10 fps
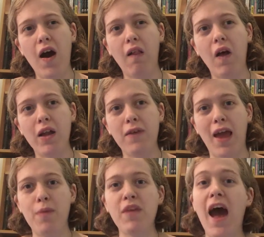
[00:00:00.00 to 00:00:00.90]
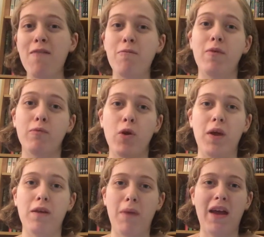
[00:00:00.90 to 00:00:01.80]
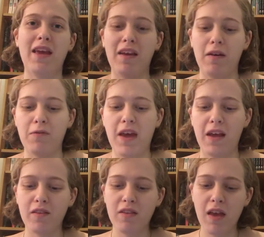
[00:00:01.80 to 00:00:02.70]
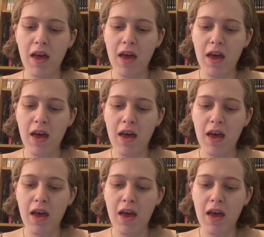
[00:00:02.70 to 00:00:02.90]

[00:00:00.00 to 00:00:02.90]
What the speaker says: a lot of games have been ruined by King of Kings.